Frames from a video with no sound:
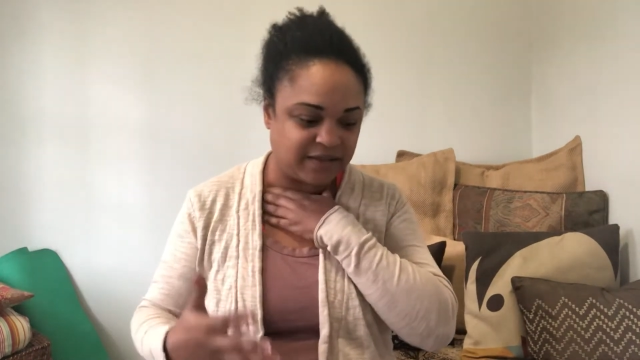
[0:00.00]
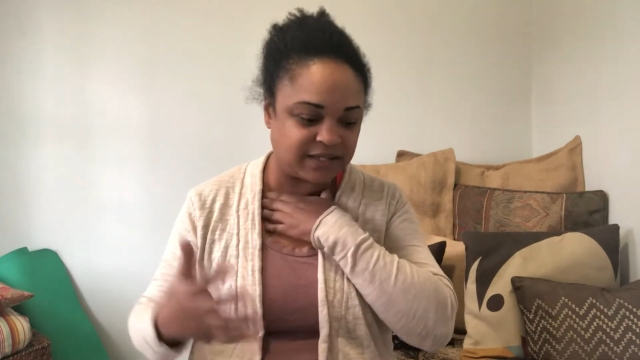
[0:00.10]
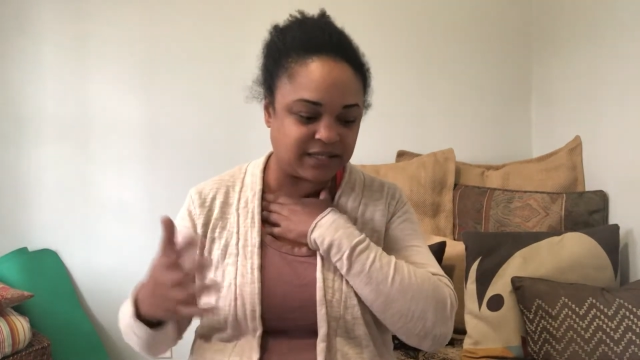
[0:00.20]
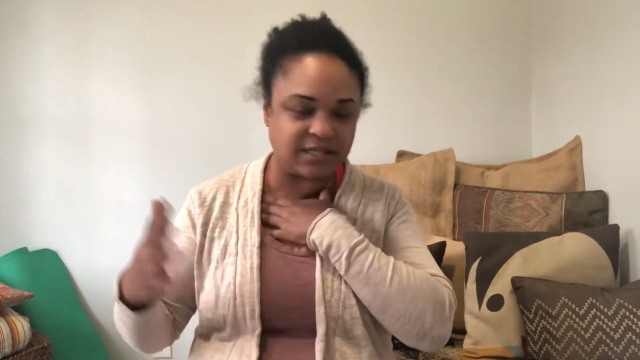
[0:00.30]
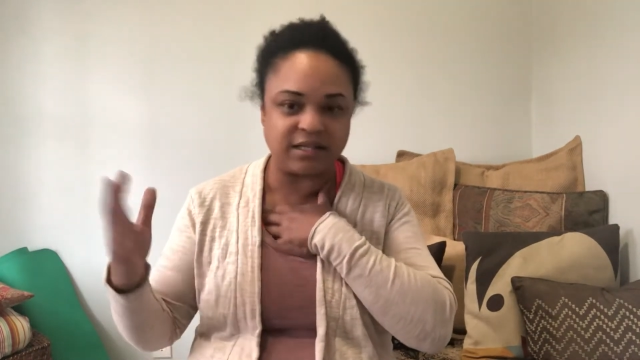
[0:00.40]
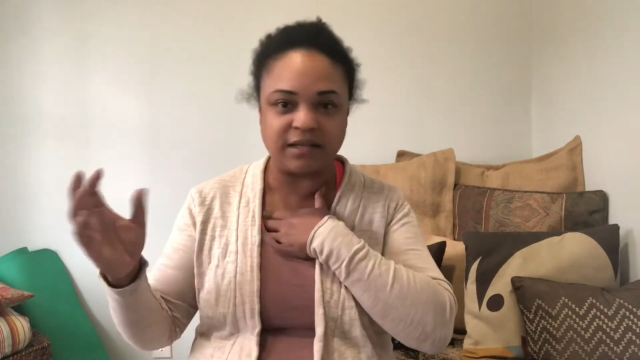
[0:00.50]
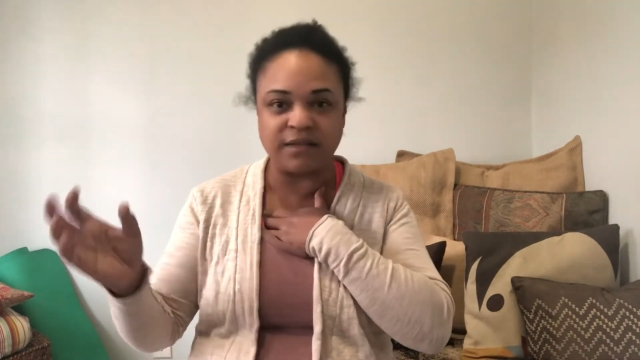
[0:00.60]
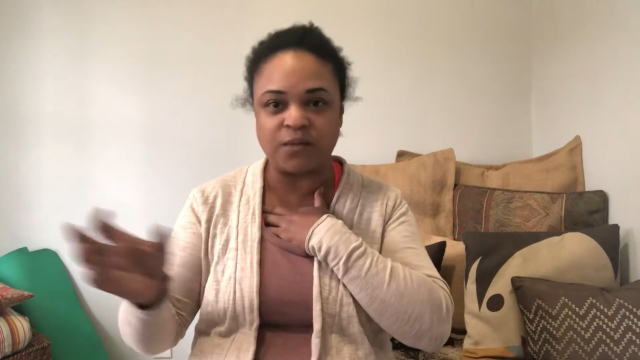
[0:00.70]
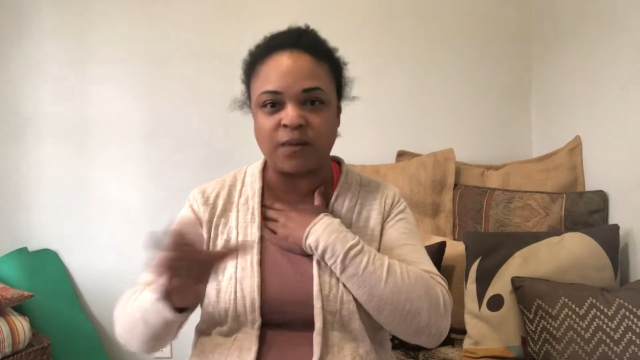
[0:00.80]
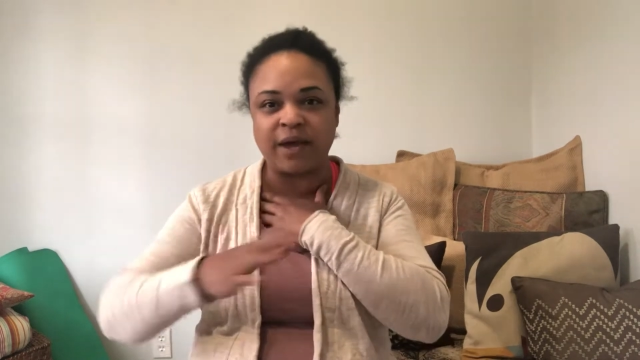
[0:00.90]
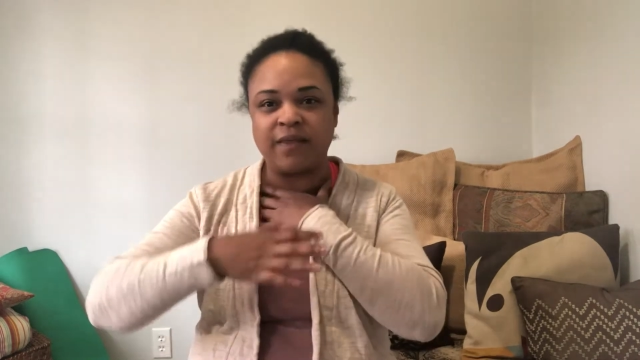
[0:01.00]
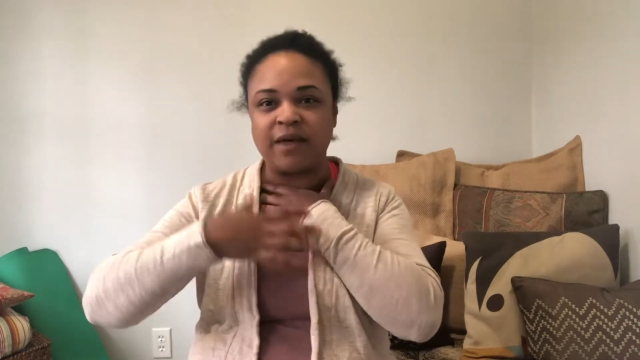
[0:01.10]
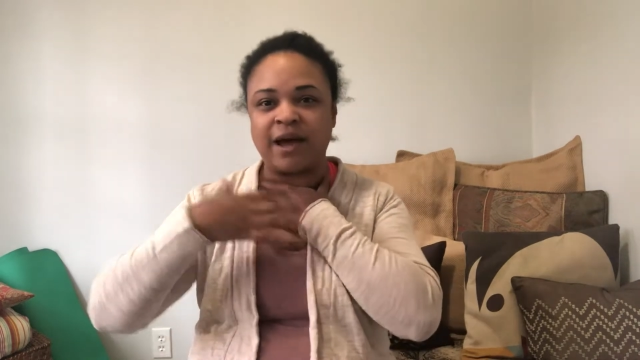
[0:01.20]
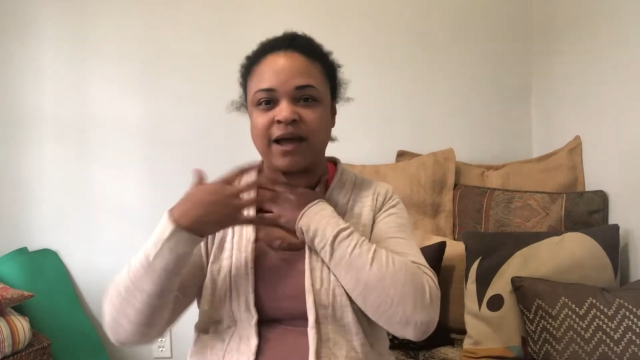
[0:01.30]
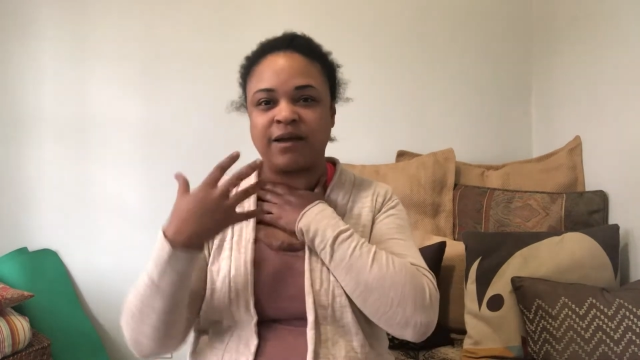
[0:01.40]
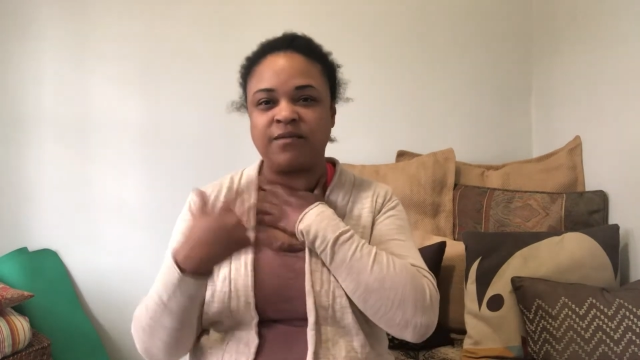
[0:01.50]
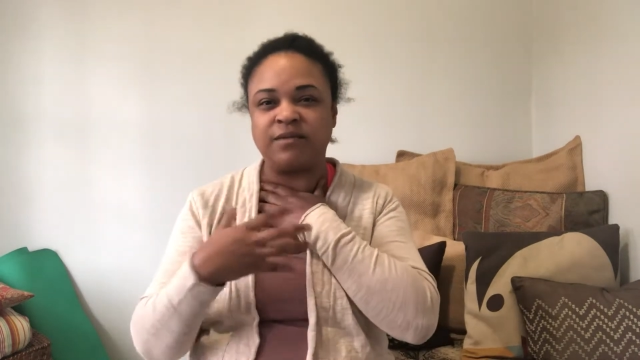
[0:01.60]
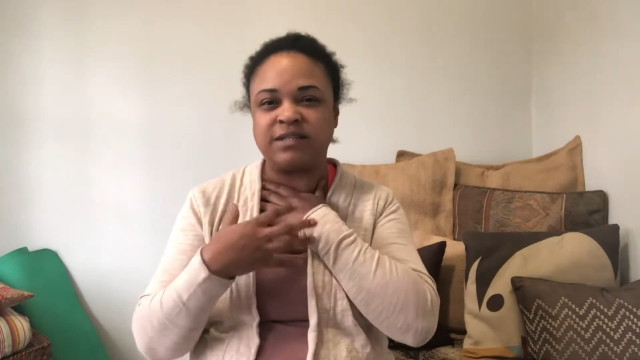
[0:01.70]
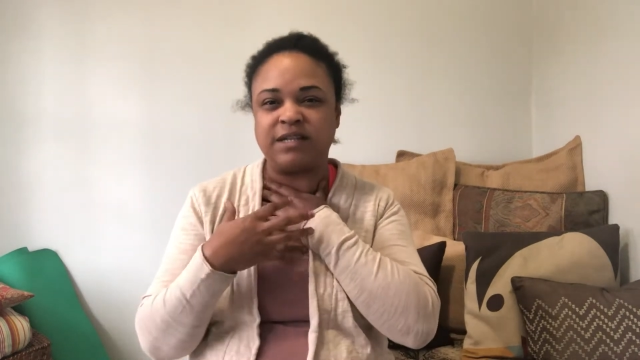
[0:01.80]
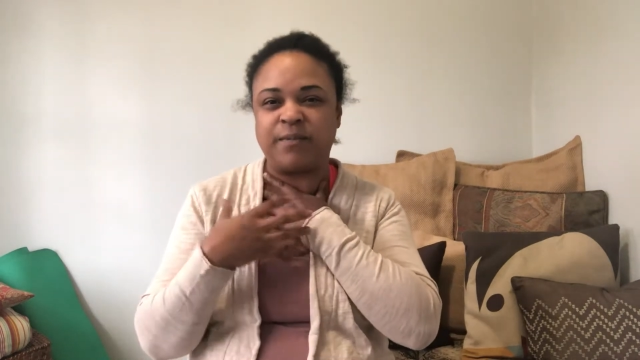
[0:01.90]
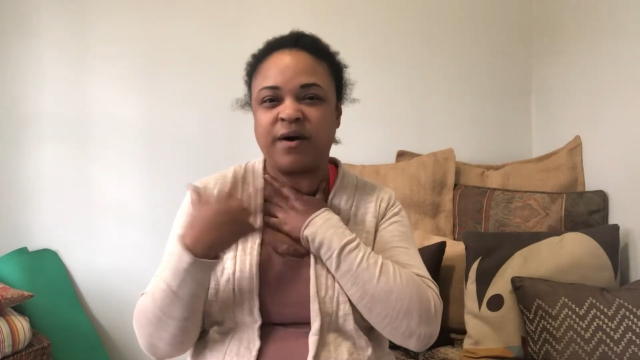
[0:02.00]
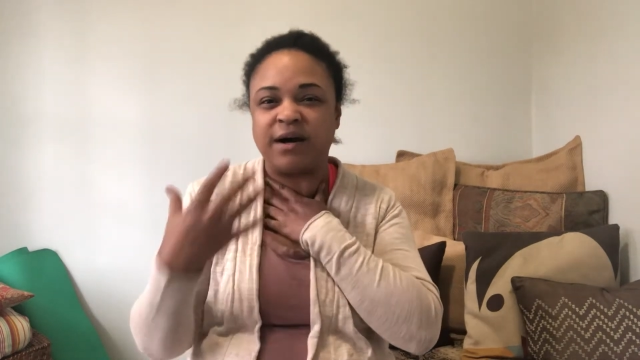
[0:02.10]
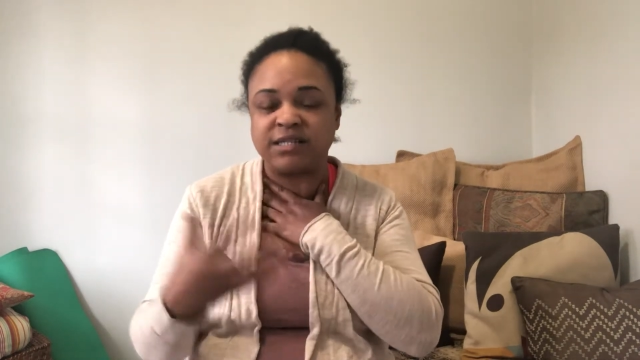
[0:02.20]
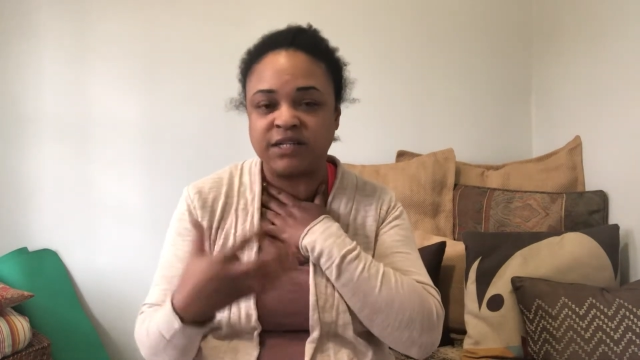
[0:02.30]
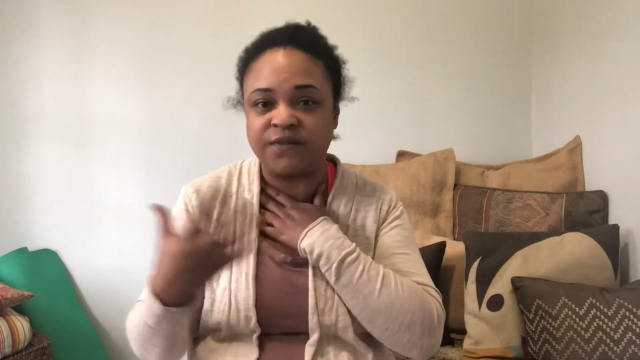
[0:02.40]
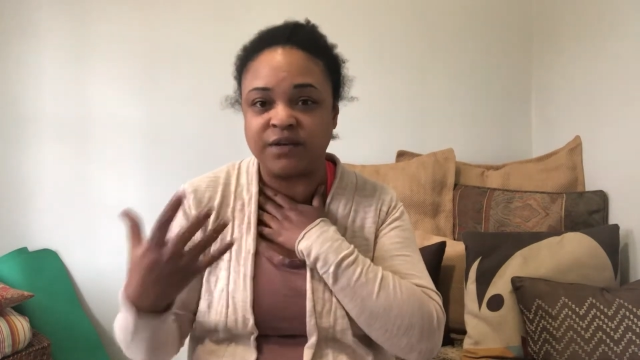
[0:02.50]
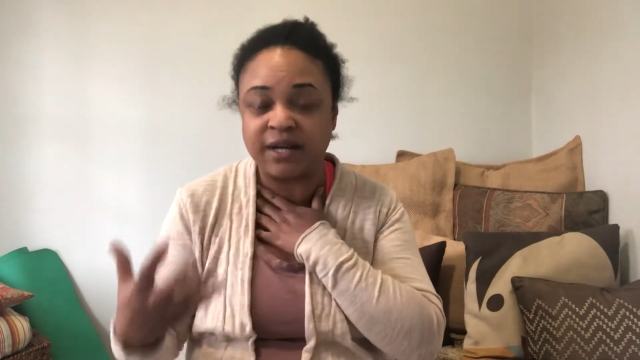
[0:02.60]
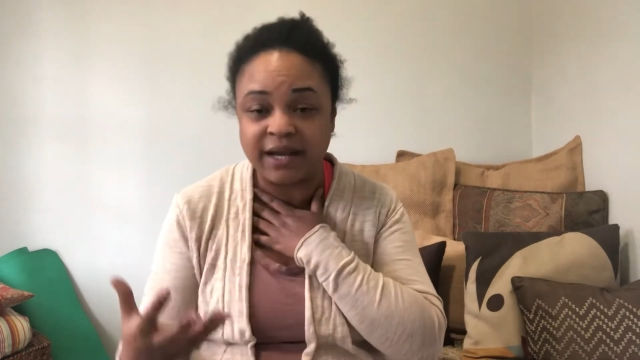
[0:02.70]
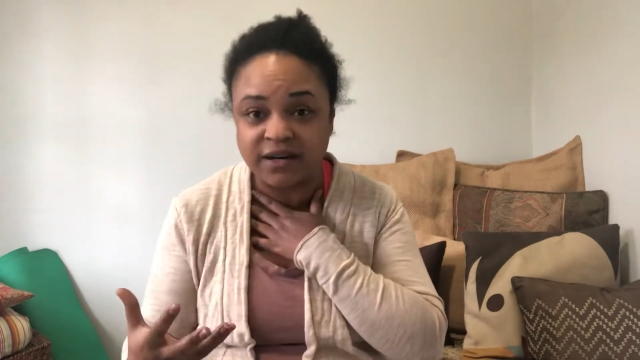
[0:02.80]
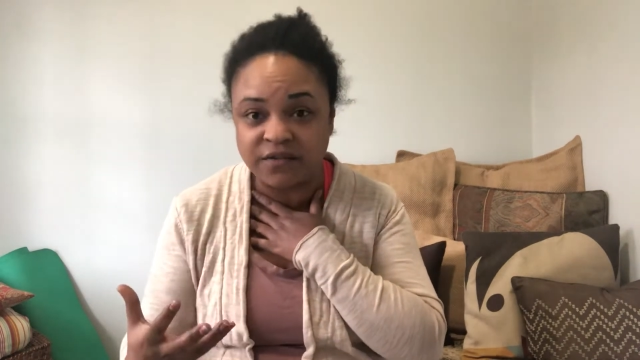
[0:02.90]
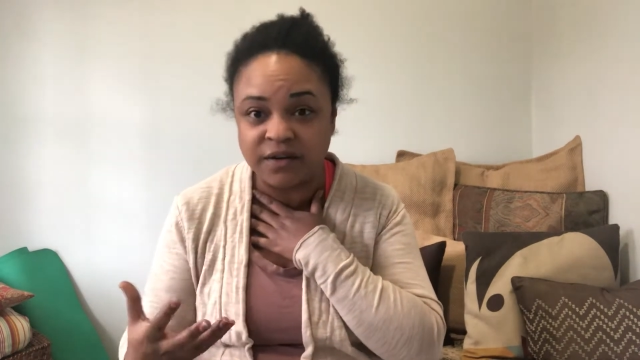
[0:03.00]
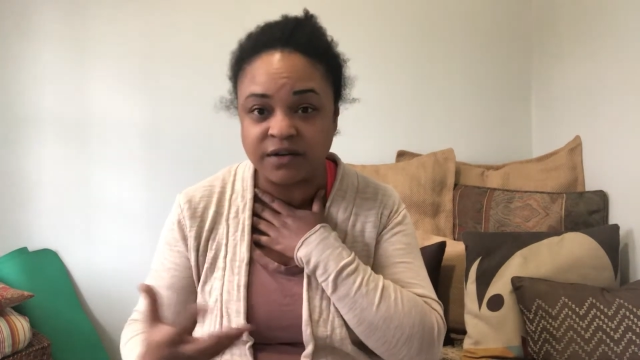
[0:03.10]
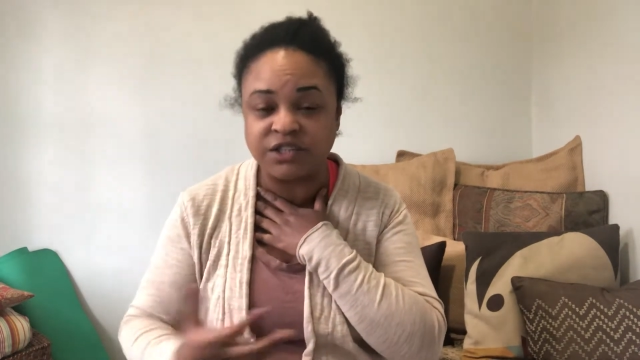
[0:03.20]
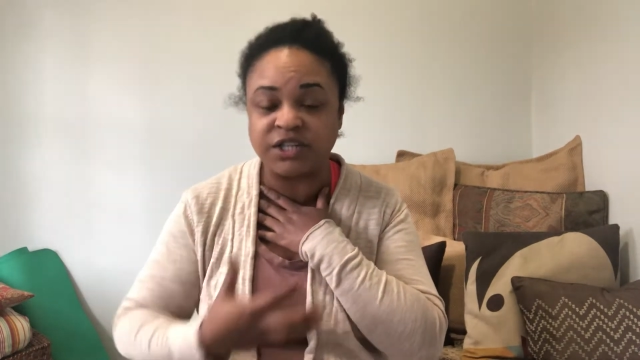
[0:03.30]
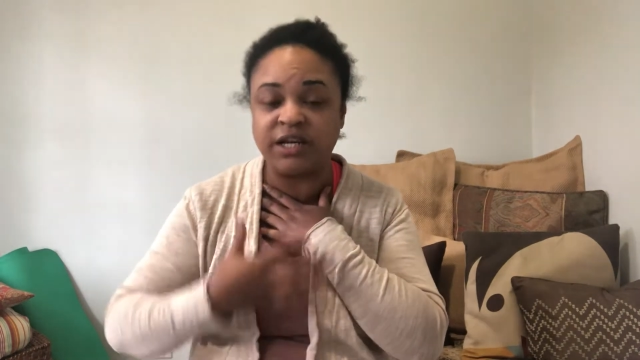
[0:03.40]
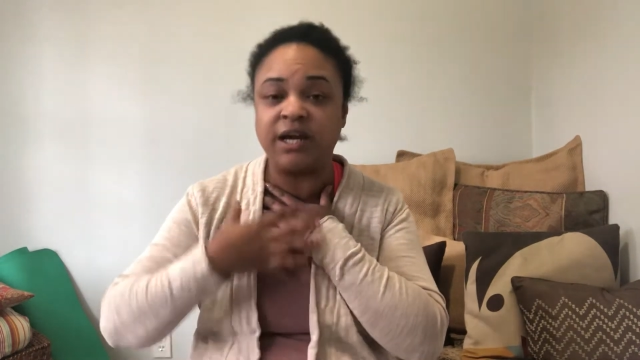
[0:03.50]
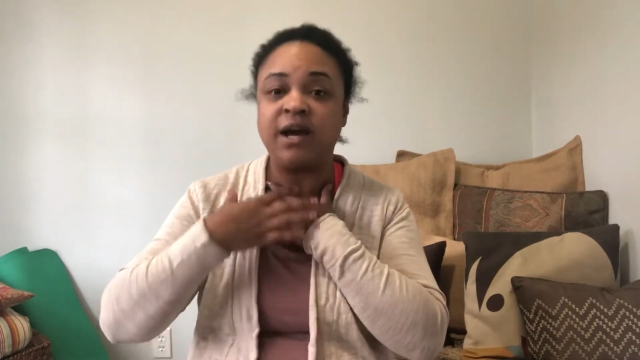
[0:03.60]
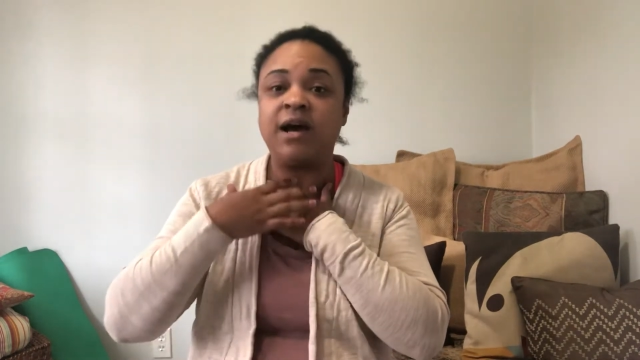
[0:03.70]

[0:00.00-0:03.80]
This is the way that I can see positive or negative energy.